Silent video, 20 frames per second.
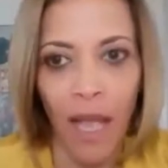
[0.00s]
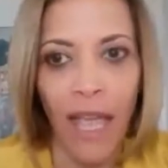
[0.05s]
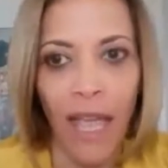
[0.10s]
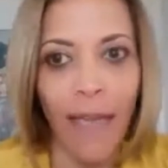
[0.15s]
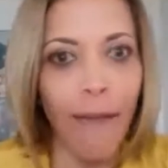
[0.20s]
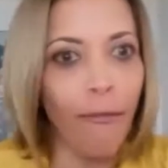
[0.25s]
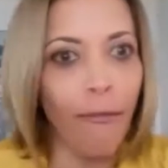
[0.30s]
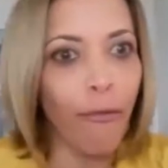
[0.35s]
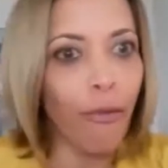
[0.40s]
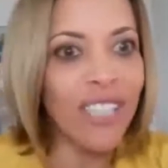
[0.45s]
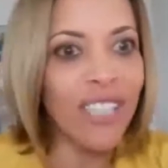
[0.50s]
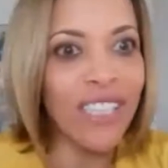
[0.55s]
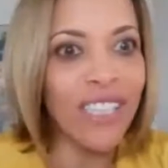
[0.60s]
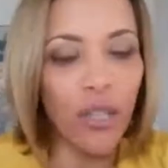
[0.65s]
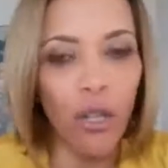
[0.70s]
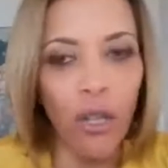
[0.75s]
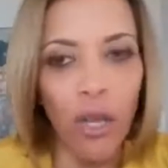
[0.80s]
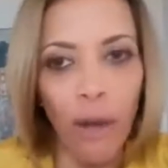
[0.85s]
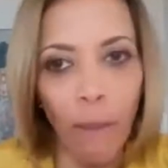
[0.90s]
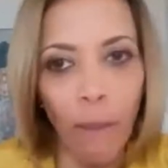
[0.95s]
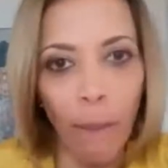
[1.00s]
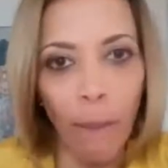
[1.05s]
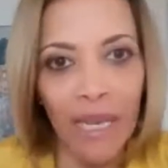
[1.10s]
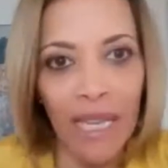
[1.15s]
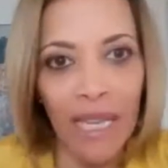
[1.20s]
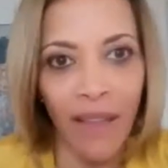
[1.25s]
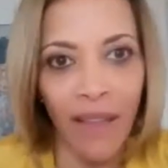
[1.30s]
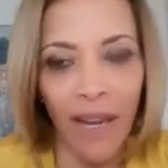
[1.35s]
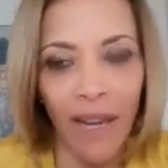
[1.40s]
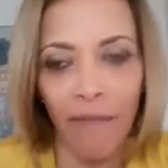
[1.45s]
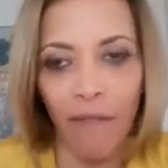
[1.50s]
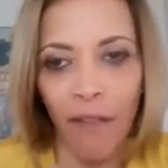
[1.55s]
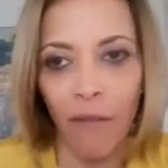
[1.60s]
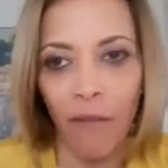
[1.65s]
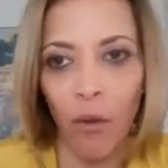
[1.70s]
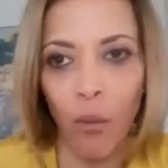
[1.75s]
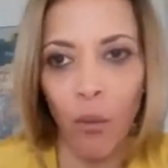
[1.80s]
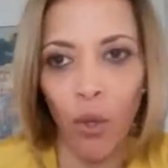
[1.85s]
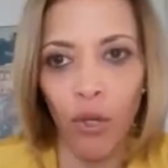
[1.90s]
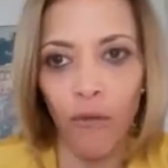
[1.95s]
Every single company that I've
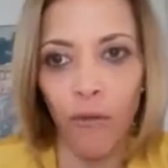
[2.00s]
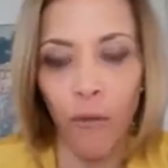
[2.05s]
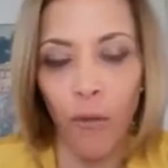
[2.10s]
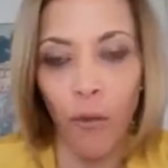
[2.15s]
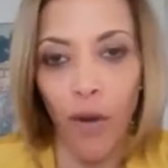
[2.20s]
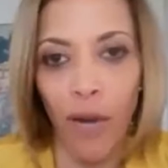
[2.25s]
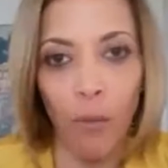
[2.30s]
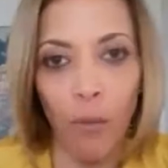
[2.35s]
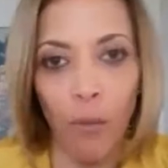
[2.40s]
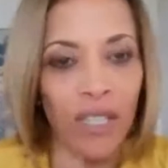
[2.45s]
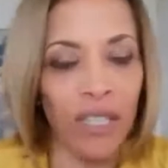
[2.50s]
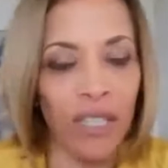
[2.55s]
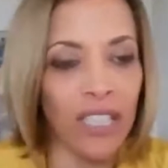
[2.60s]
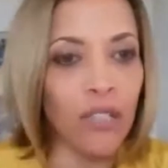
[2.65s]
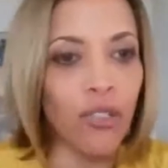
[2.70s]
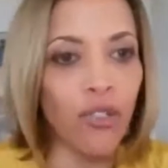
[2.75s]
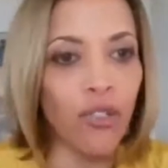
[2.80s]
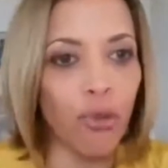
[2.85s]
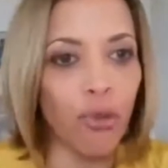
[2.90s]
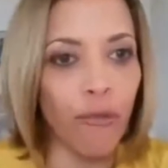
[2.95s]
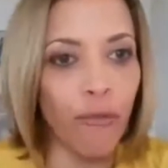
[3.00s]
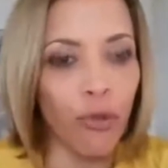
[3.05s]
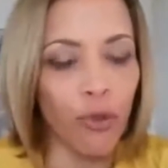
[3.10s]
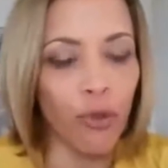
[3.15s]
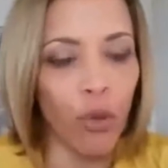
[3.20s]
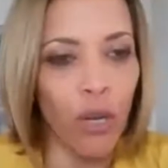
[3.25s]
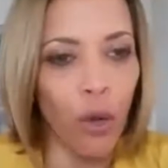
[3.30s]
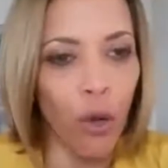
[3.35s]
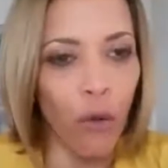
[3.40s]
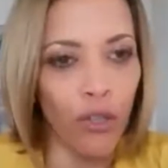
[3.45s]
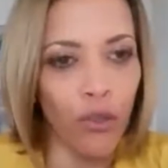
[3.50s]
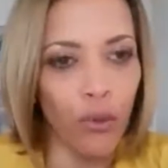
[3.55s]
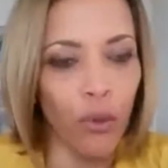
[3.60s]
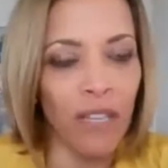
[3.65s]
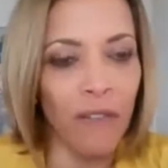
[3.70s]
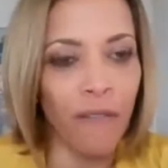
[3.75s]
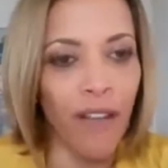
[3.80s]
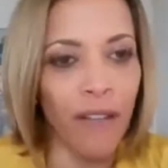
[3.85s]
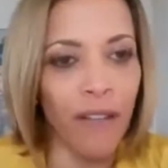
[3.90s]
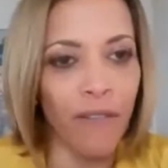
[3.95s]
ever worked for, I was in the industry for over
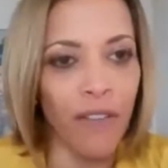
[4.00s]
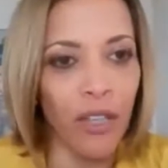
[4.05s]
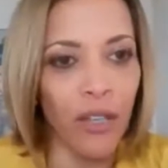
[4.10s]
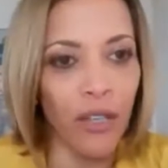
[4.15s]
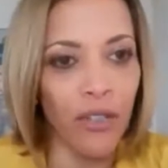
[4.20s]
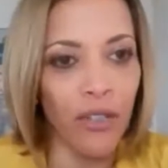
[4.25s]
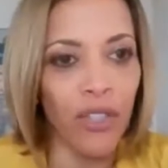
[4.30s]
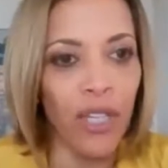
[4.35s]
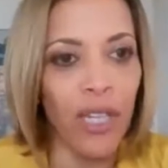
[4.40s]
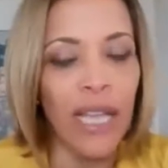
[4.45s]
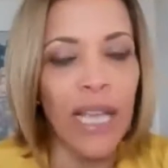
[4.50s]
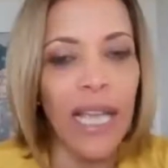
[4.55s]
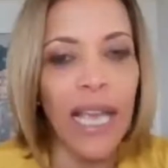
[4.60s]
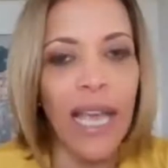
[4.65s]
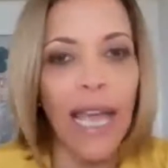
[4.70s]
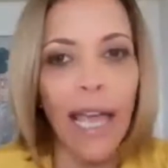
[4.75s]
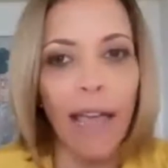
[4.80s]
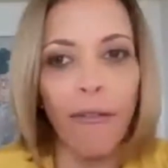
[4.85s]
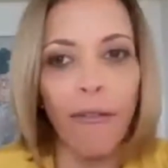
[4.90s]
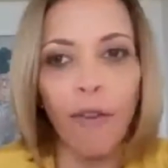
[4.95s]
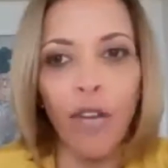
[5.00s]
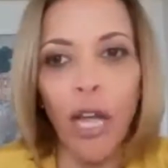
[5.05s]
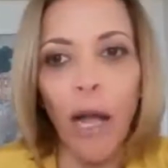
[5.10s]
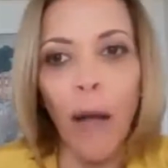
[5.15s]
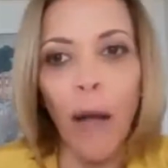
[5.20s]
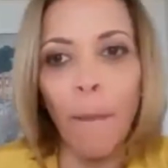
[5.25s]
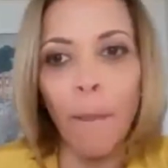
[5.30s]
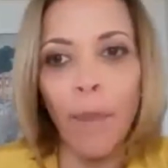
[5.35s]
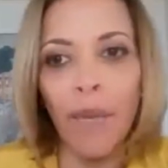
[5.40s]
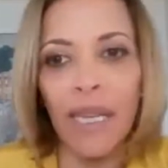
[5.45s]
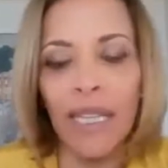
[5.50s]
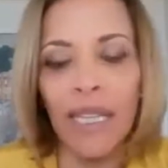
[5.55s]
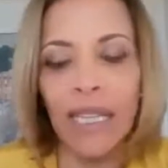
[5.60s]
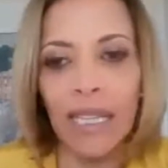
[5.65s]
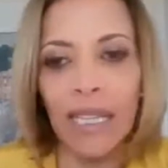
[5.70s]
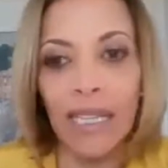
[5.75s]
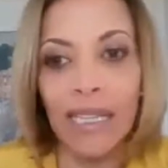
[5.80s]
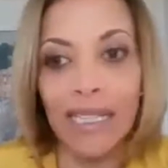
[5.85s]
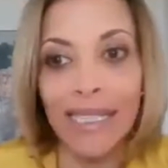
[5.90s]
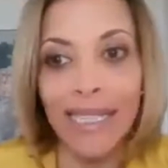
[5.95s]
25 years. Every
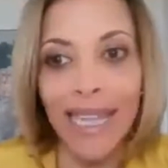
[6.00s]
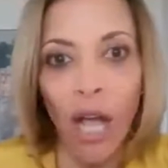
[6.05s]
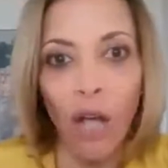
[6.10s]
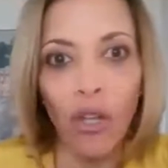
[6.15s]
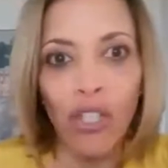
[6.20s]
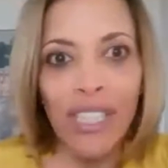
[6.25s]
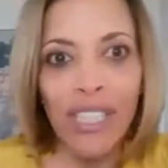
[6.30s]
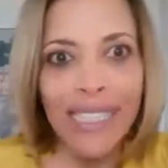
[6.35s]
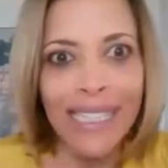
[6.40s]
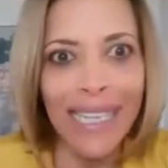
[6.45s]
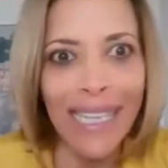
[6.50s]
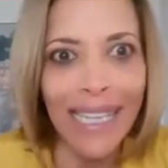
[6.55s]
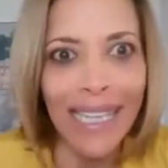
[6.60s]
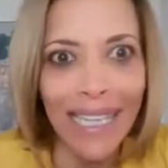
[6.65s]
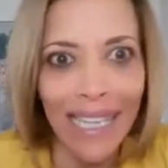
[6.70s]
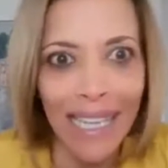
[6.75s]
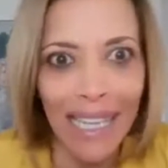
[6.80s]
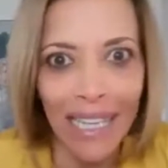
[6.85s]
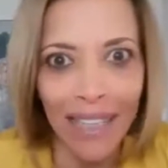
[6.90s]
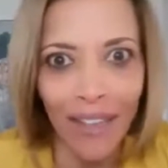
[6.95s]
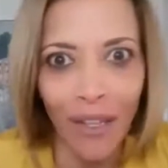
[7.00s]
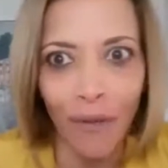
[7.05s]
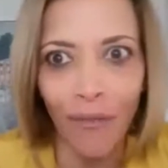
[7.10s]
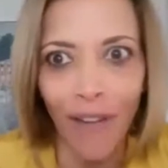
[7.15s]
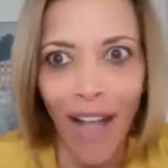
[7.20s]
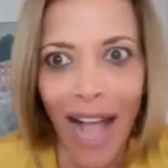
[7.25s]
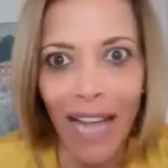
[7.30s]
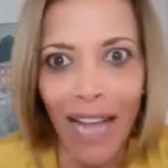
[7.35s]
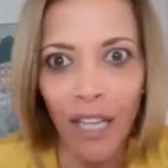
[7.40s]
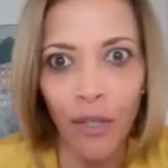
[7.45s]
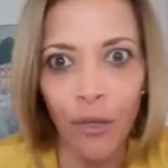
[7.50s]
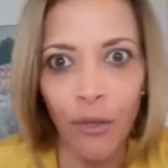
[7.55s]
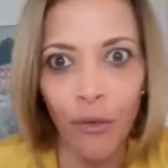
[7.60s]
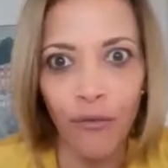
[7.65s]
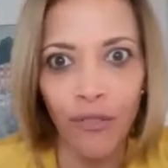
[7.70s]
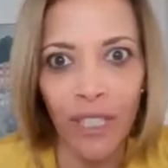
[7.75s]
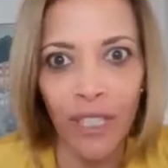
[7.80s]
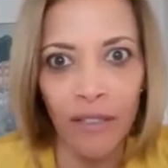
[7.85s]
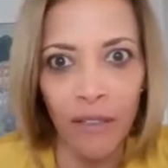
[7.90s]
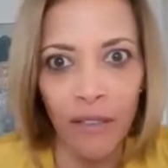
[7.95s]
company is now seeing the value
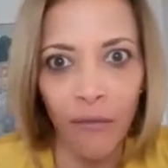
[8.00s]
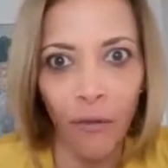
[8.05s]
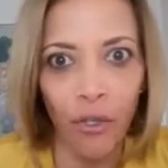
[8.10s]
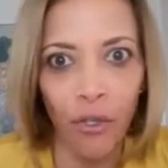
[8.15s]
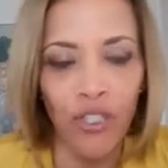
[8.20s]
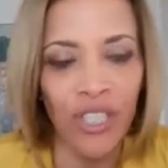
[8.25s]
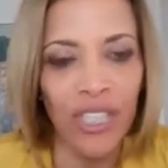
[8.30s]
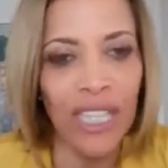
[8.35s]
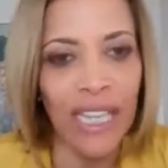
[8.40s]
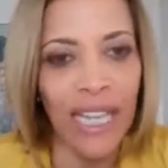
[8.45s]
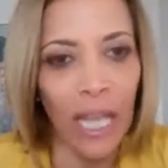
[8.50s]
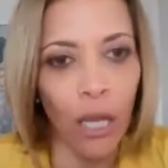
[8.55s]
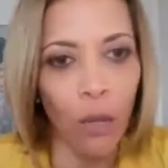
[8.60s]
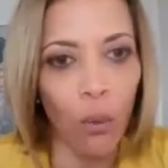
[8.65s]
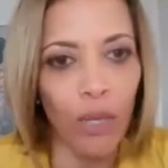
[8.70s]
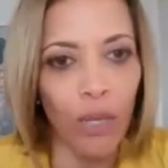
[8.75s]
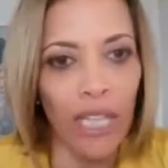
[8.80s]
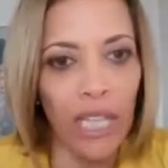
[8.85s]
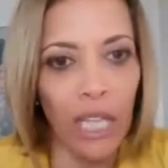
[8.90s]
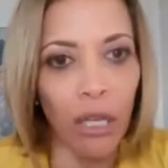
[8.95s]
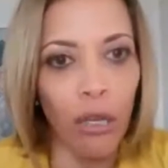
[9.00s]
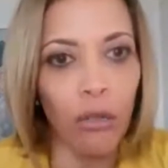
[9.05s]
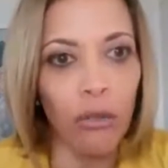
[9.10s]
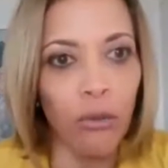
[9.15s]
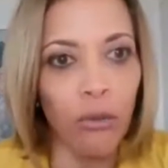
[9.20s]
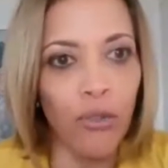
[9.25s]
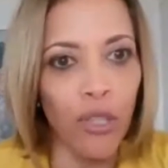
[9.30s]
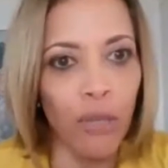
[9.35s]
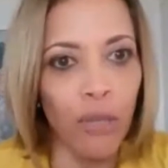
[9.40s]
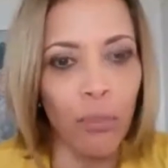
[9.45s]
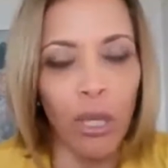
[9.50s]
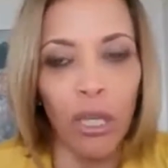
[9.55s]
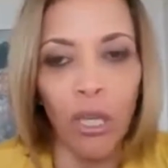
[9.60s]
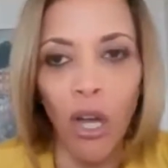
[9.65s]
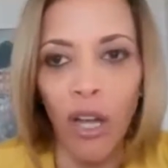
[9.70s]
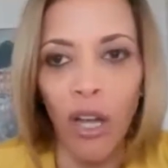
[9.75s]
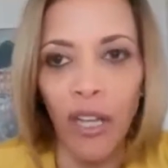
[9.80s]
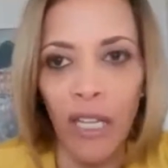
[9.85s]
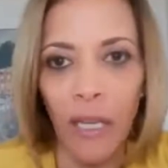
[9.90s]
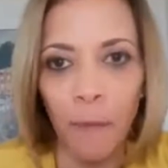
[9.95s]
of diversity, equity, inclusion,
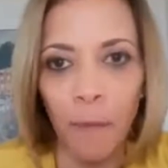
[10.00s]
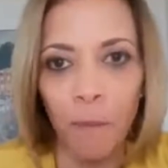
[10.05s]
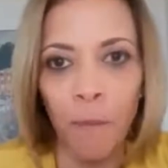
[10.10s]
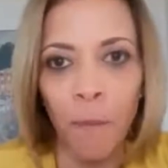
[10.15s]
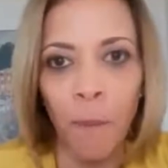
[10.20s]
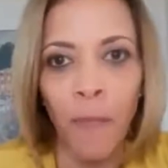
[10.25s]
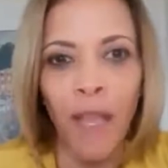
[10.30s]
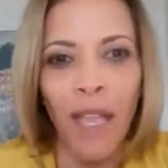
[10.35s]
belonging.